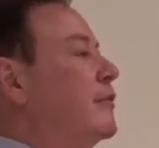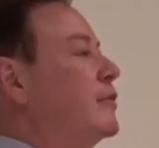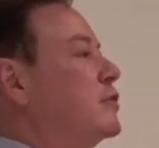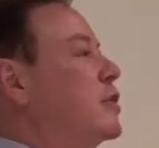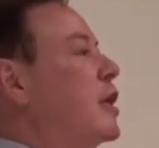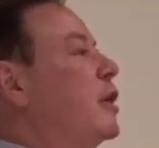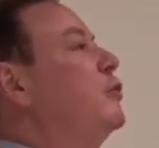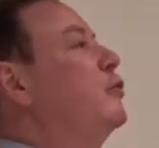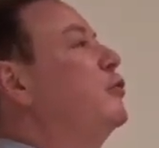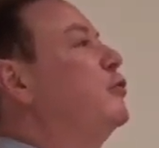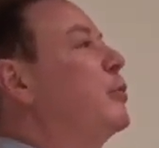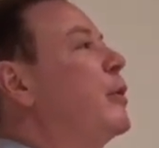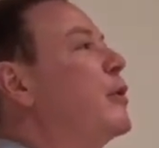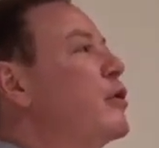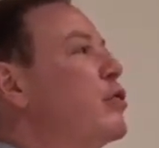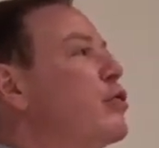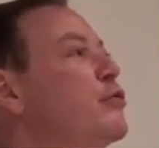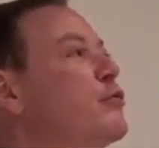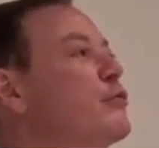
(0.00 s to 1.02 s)
But to have a
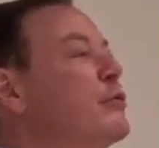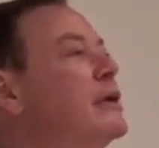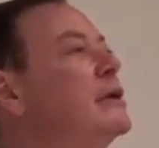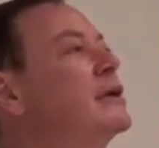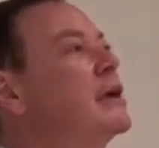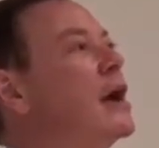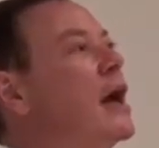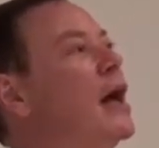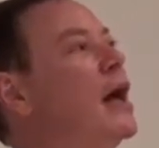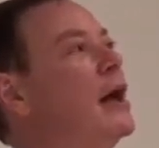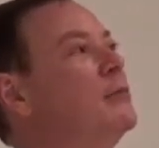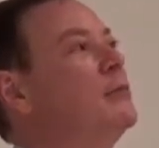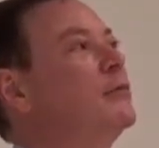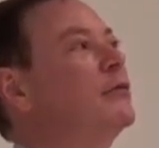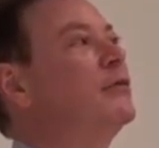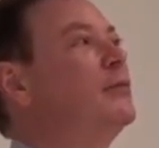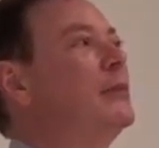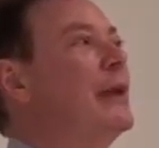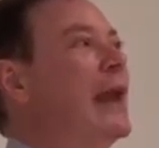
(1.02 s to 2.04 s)
child who's spoken 3
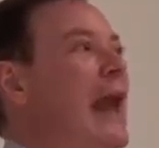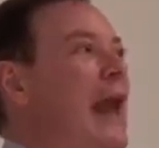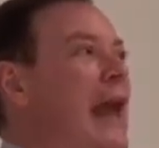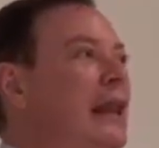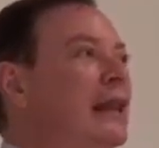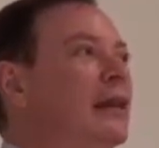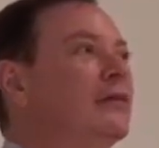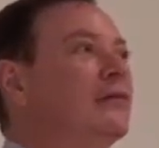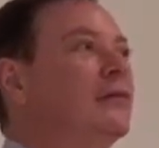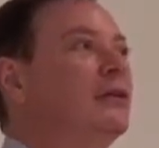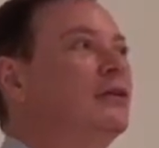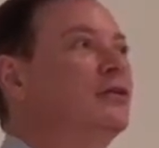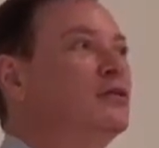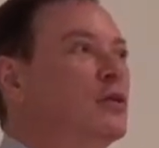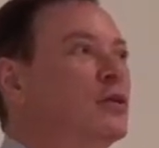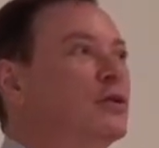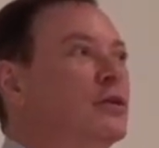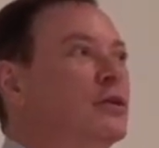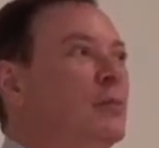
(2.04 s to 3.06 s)
times is to be
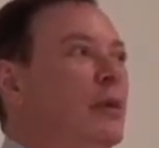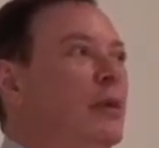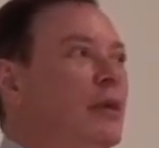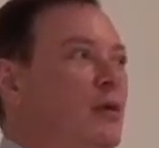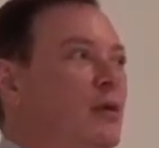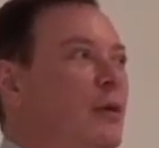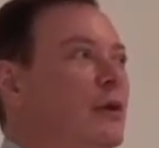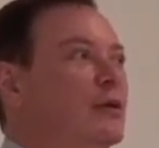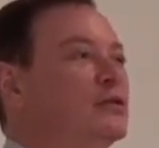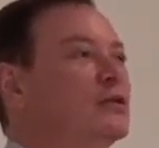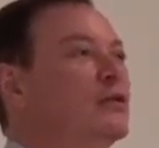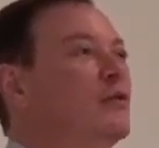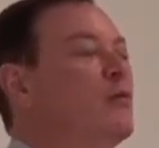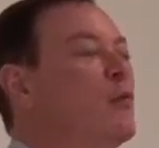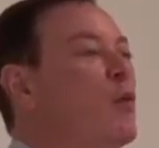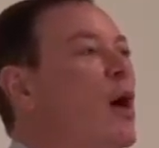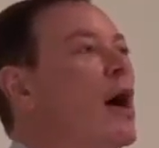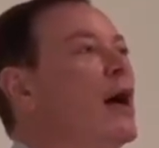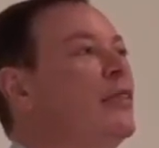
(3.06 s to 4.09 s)
endlessly tortured by the
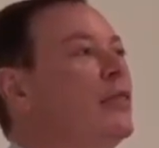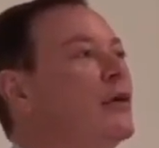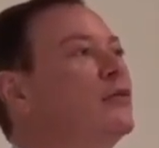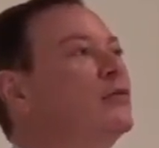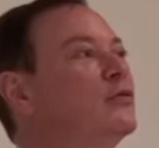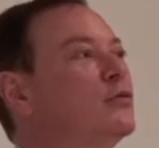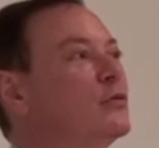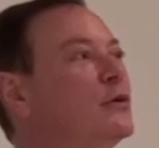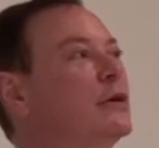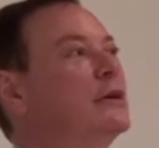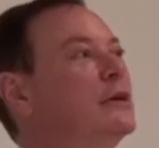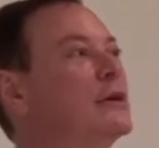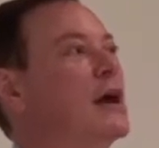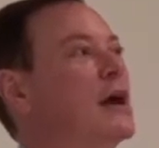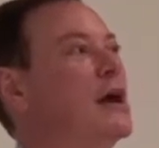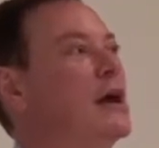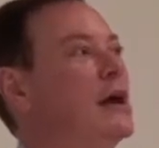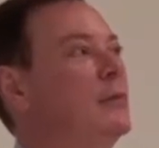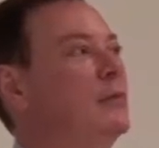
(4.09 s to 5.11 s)
question of why those
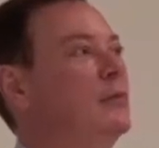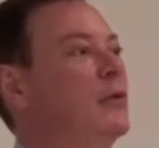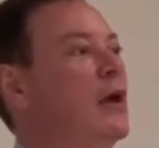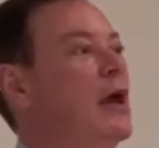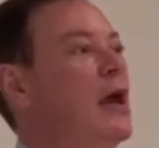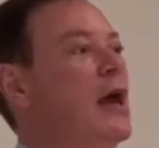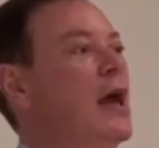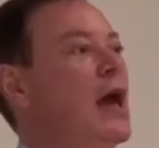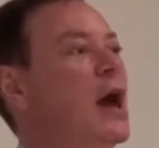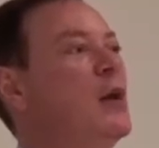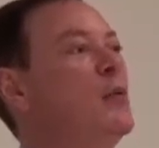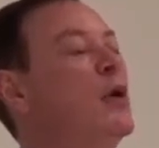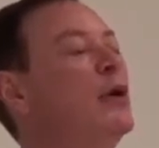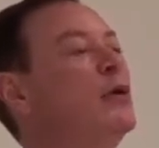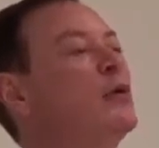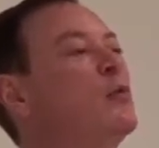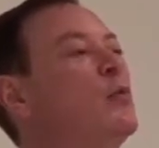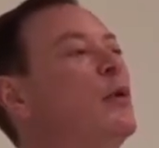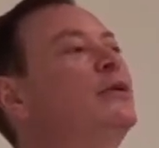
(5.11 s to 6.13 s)
3 times,
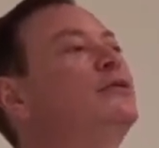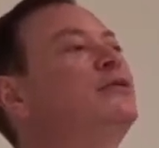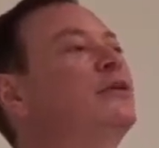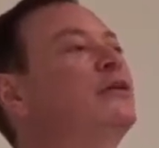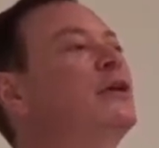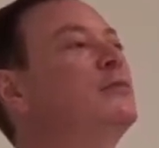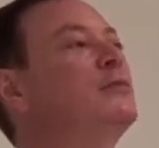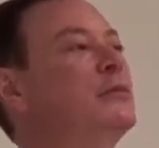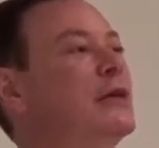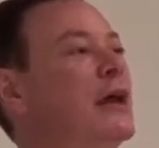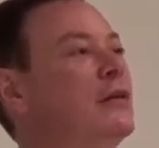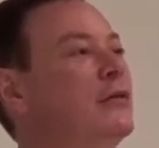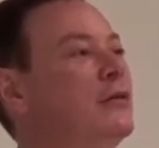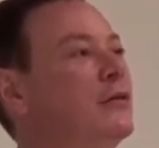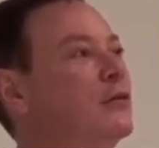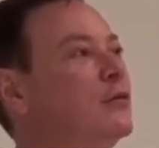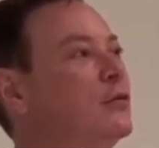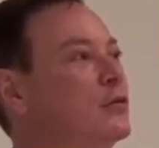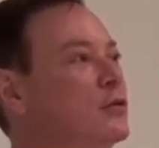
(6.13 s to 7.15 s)
and under what
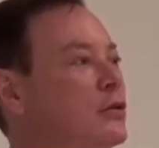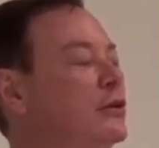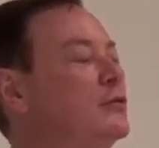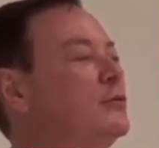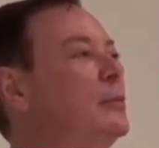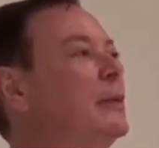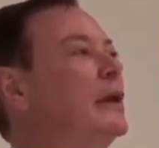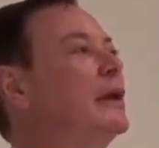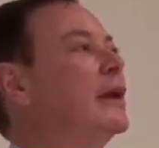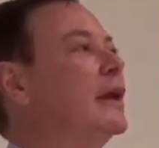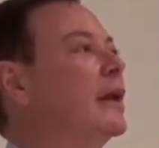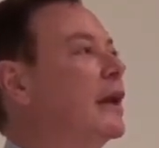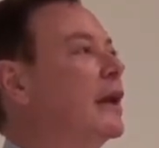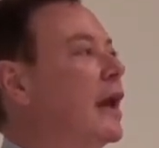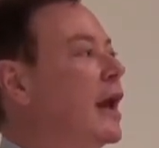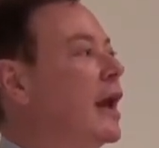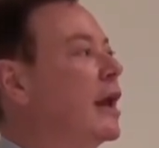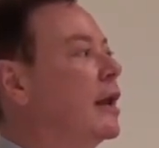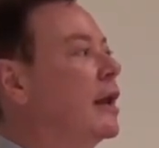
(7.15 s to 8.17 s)
circumstances could she
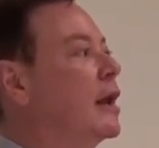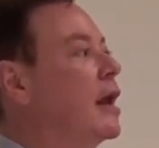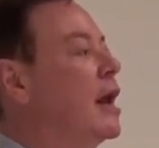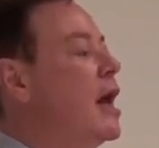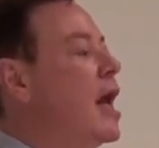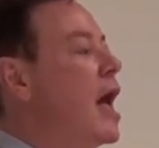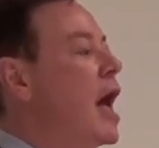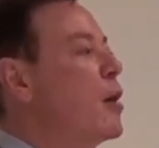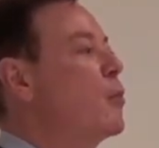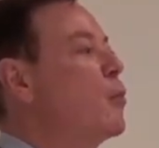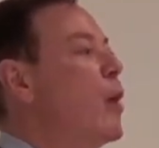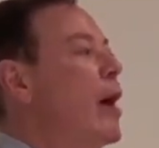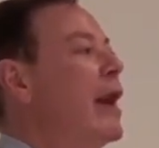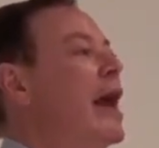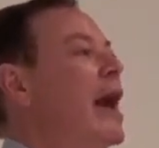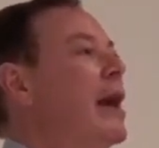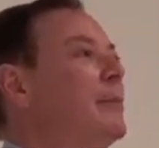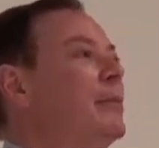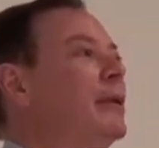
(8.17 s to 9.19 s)
speak again,
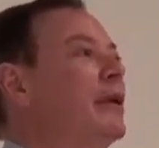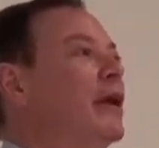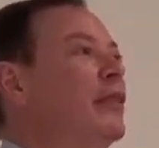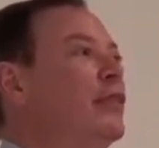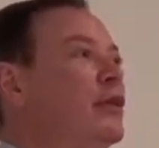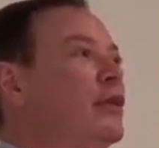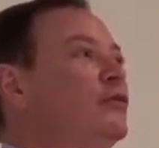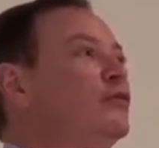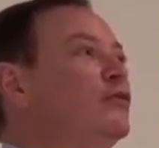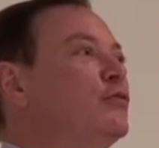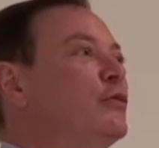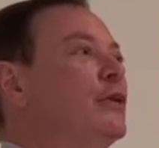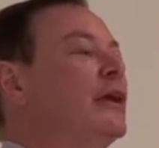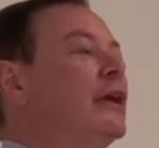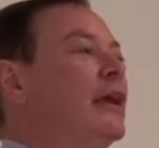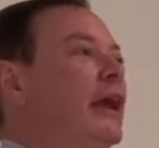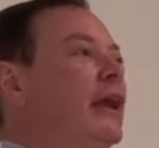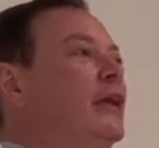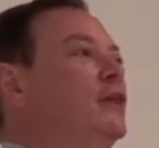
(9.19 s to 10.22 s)
and what happened on
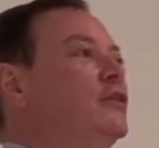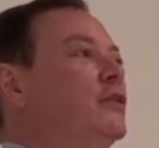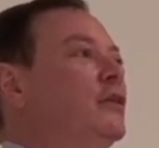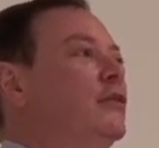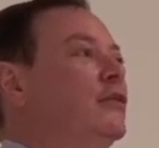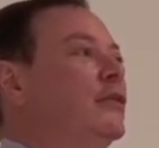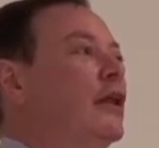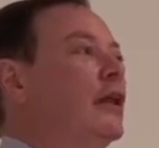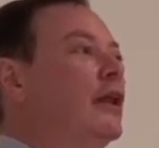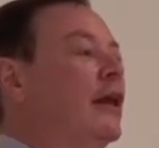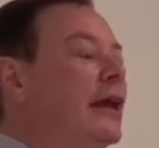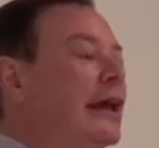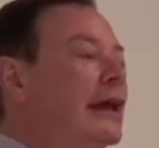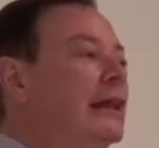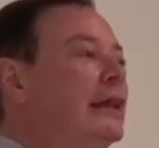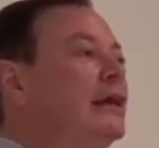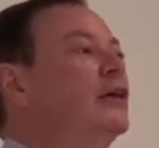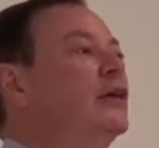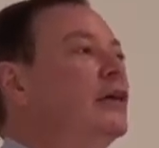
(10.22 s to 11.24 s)
those 3 occasions
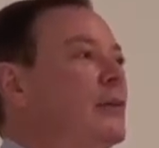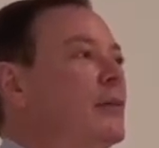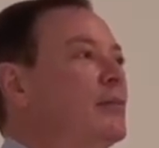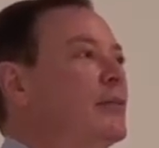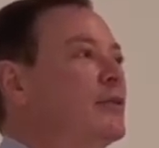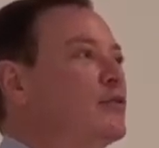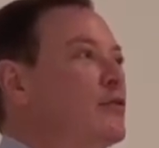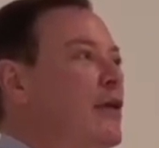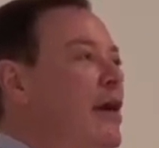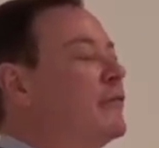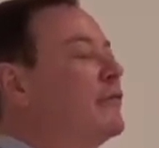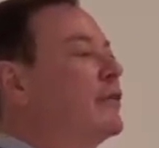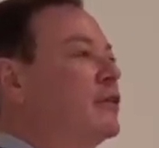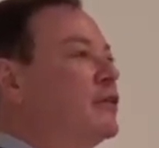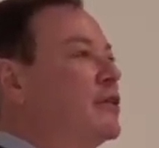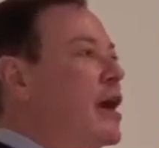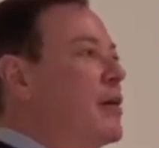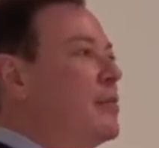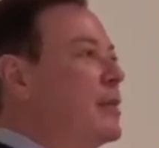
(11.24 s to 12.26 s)
that cleared up the
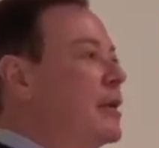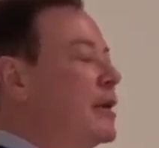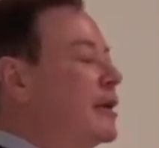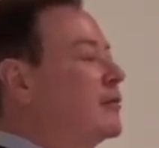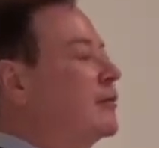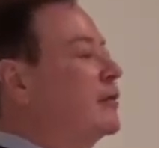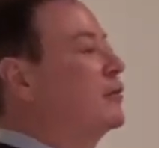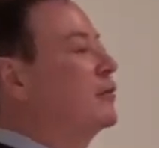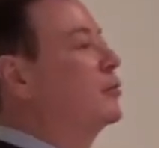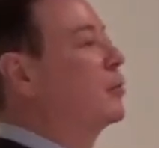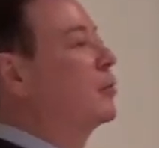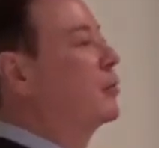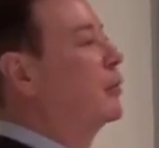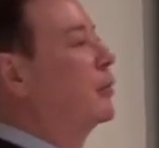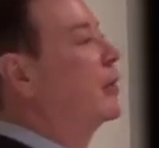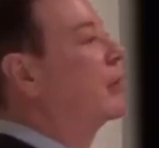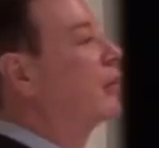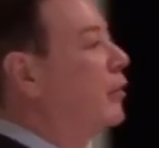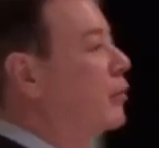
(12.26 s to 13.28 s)
traffic jam that
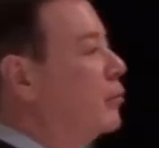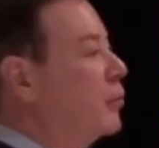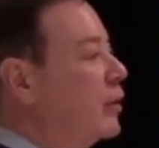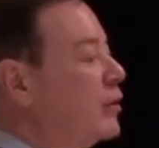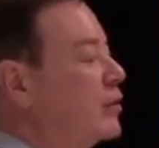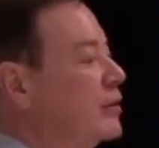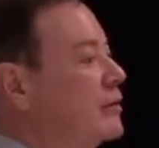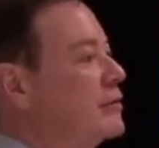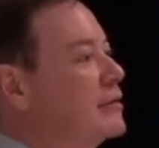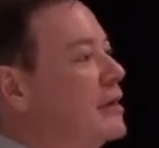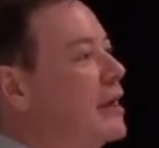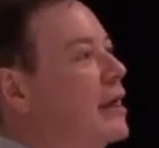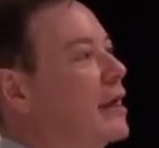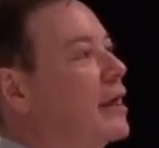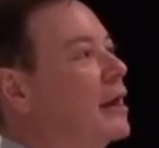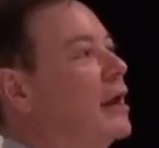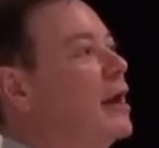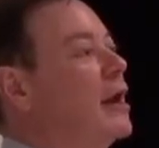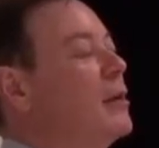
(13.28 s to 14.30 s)
exists between her and what she
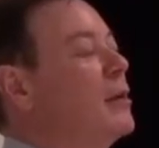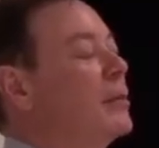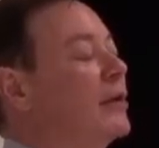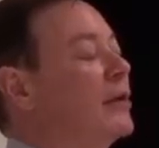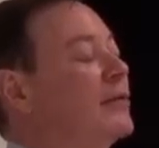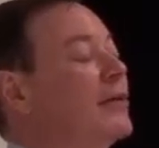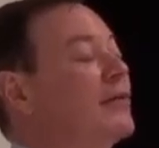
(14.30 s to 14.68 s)
said,